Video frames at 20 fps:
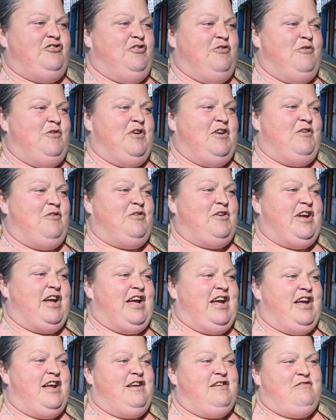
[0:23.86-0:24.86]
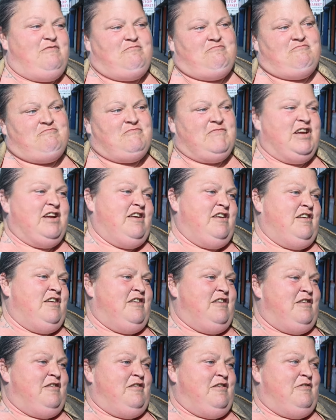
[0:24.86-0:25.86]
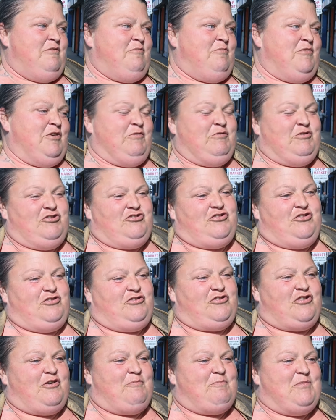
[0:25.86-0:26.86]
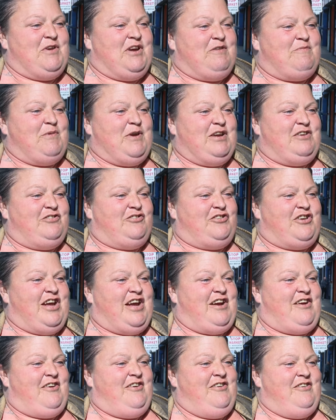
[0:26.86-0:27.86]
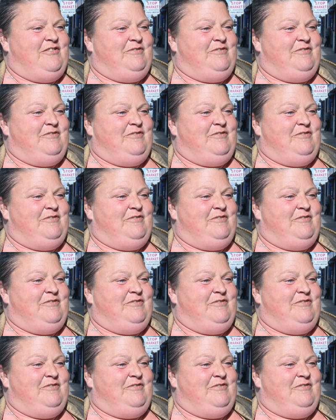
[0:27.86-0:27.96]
doing okay. It was just a big, big scare.